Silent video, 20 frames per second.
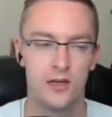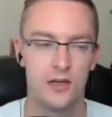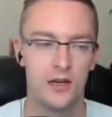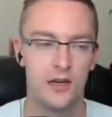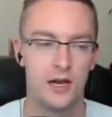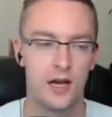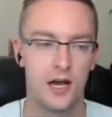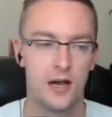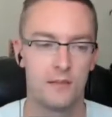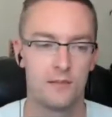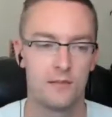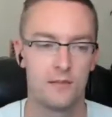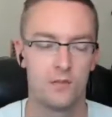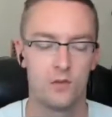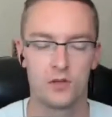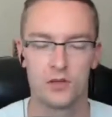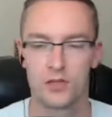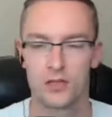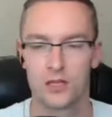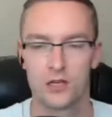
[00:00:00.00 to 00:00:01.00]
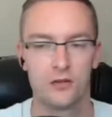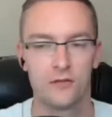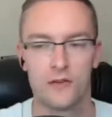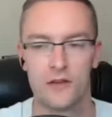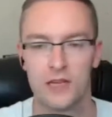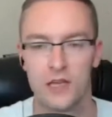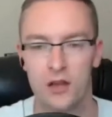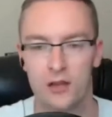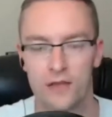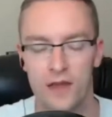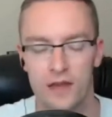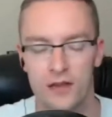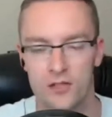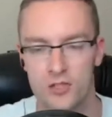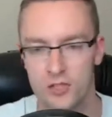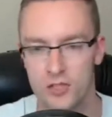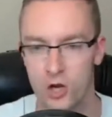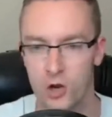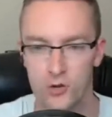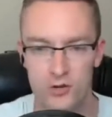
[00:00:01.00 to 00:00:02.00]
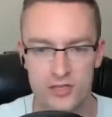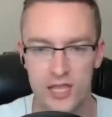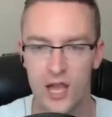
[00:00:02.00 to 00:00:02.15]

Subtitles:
with a little video that shows